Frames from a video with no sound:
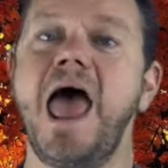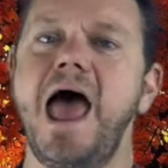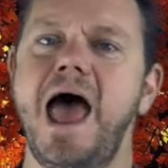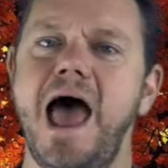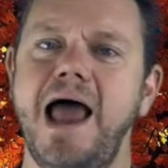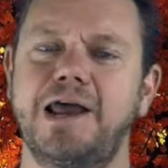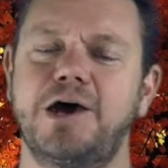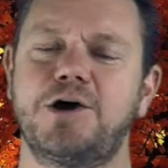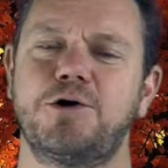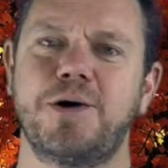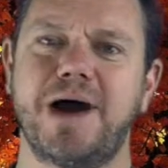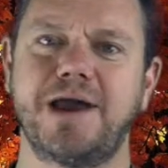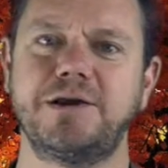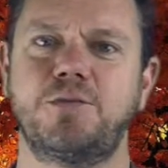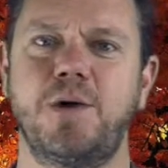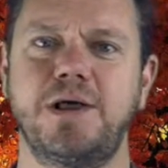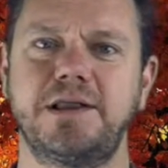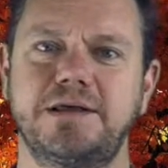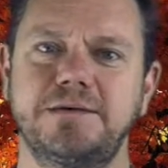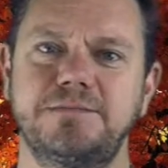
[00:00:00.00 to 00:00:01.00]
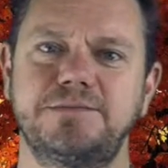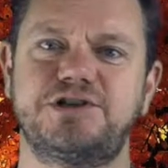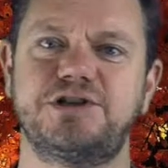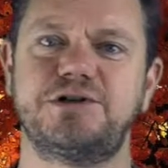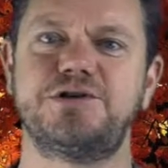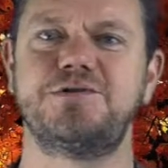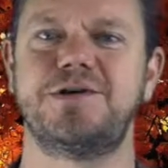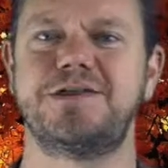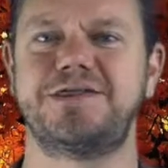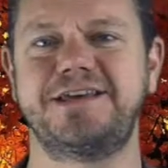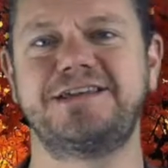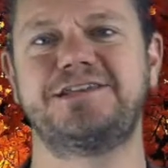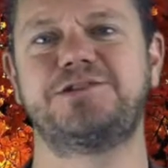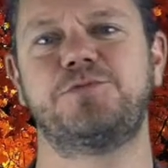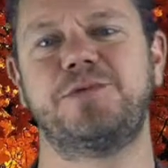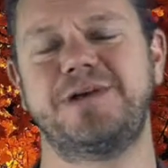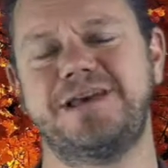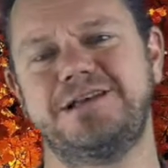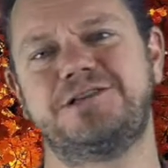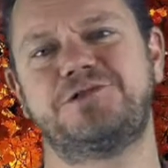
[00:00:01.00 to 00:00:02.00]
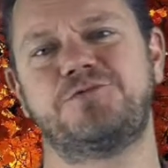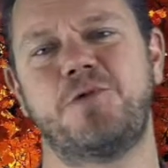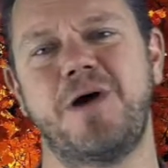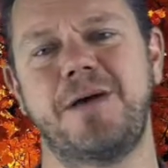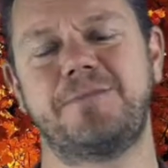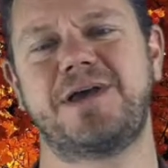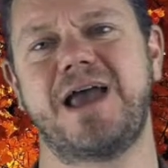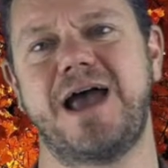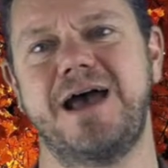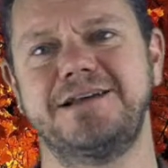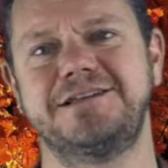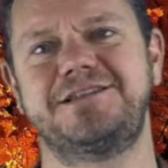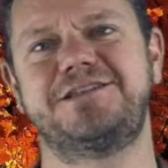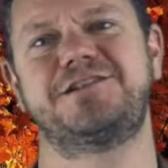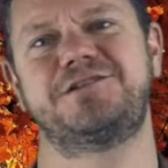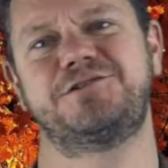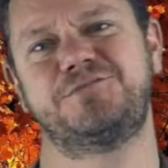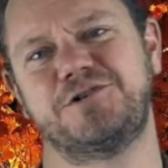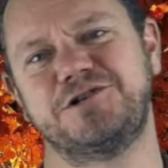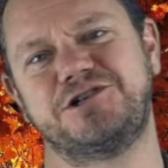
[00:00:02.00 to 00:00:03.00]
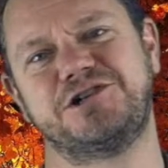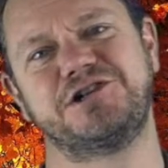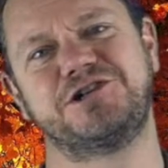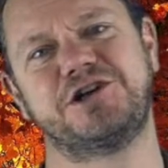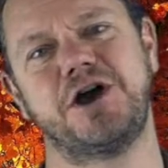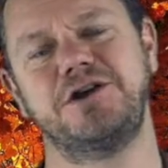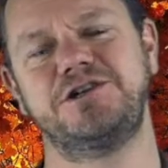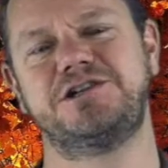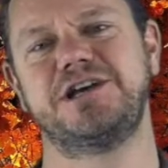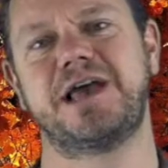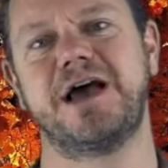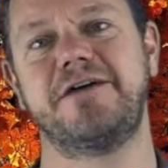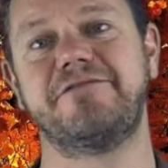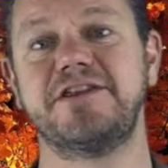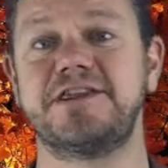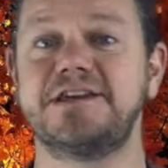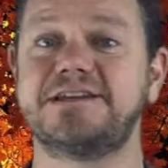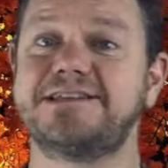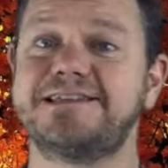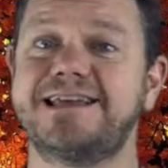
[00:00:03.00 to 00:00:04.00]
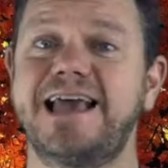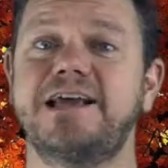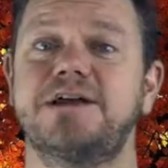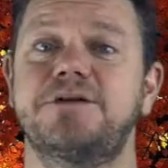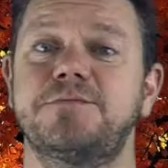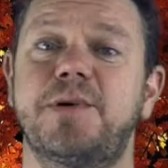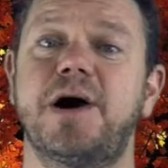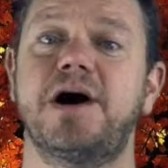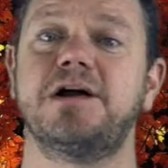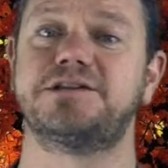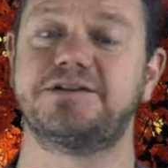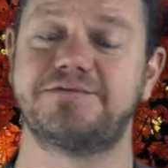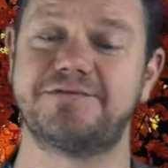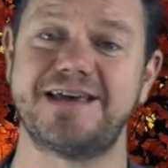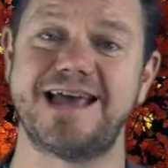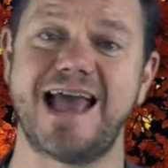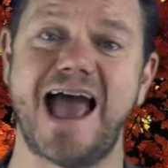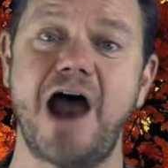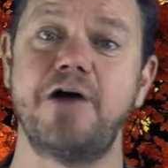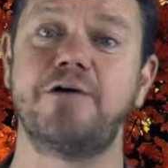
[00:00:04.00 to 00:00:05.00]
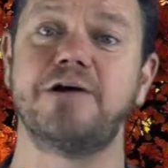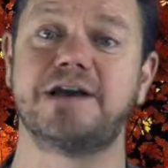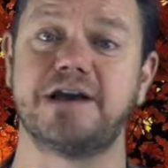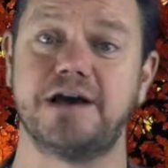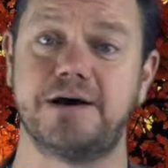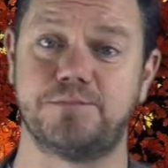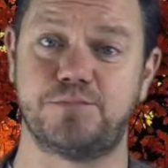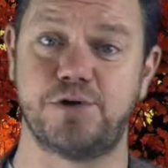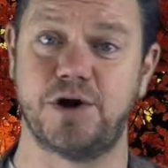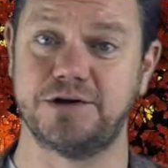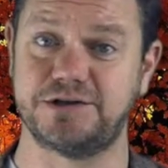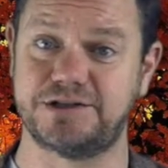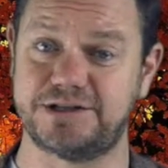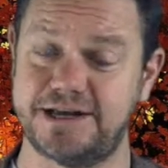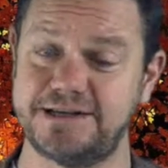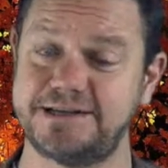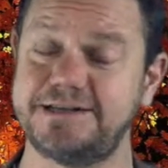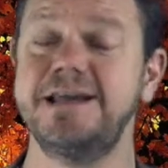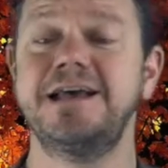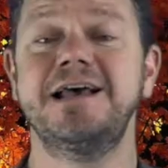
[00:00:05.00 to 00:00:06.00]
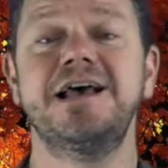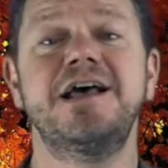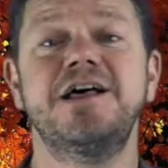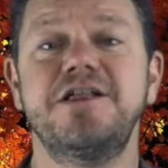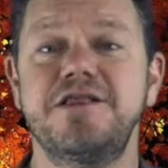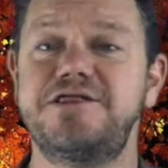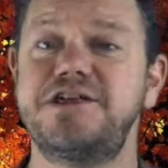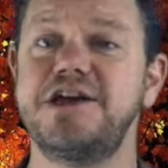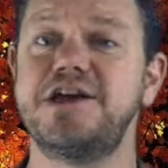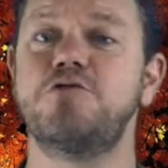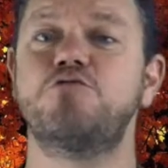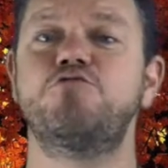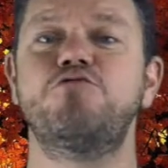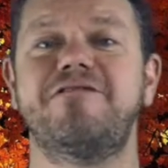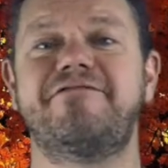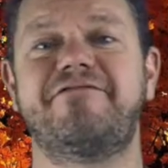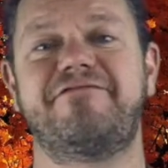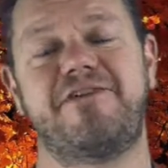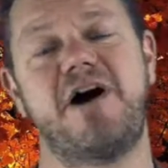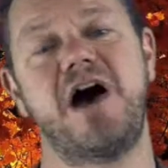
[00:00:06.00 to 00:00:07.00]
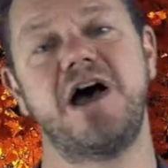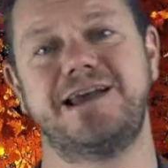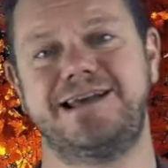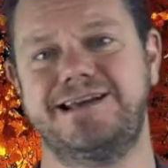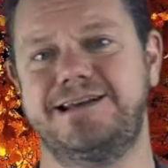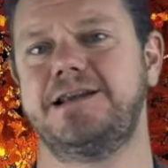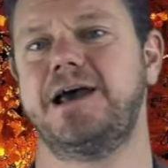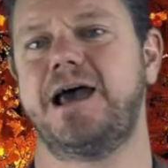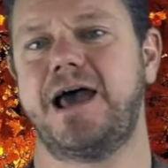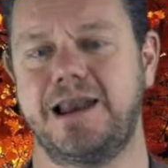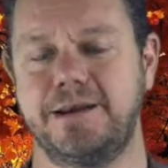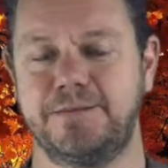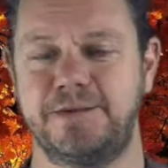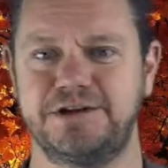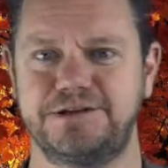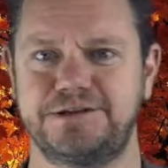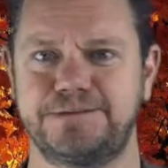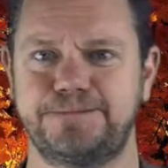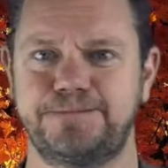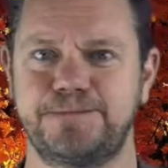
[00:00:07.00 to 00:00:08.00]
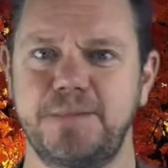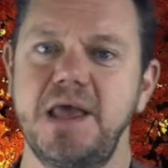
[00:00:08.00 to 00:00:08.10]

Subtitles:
Hello and welcome to this week's webcast, which is going to cover the second part of the ERRICA process, the refine element.